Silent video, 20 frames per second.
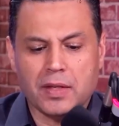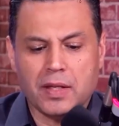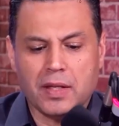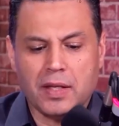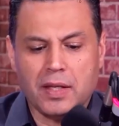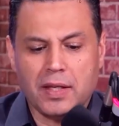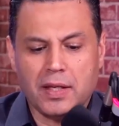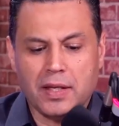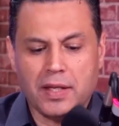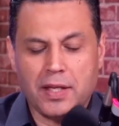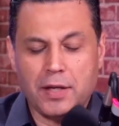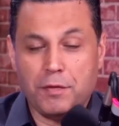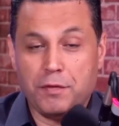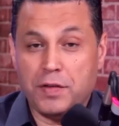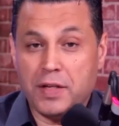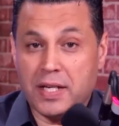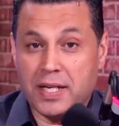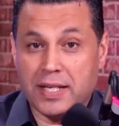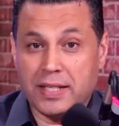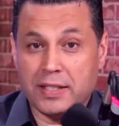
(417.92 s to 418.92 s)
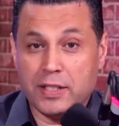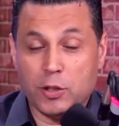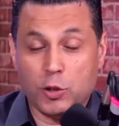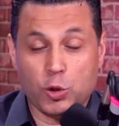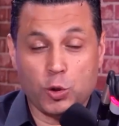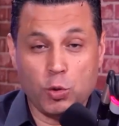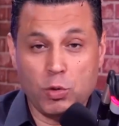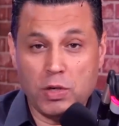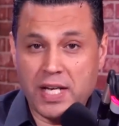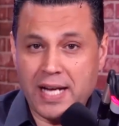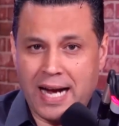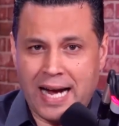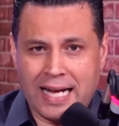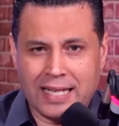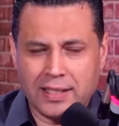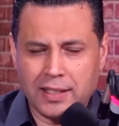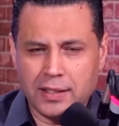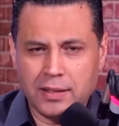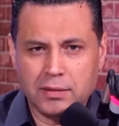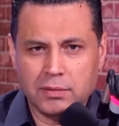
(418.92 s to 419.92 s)
who is so upset because
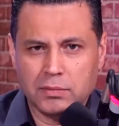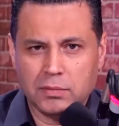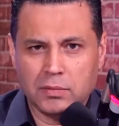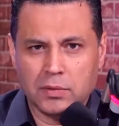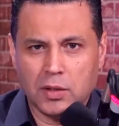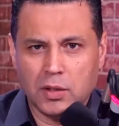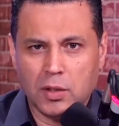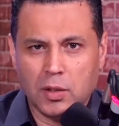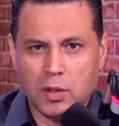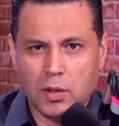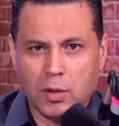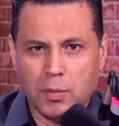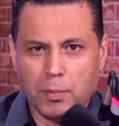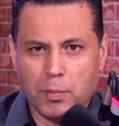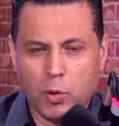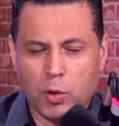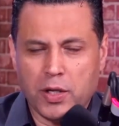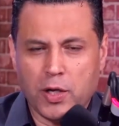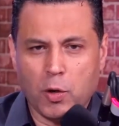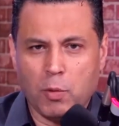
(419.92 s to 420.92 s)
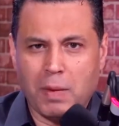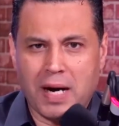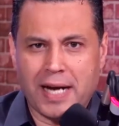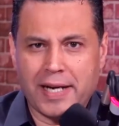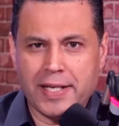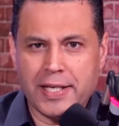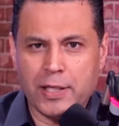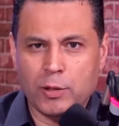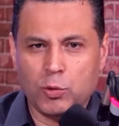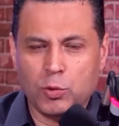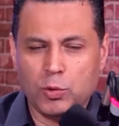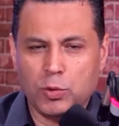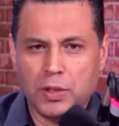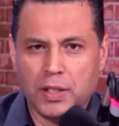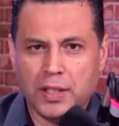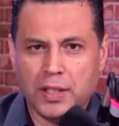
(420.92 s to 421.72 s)
the husband does not put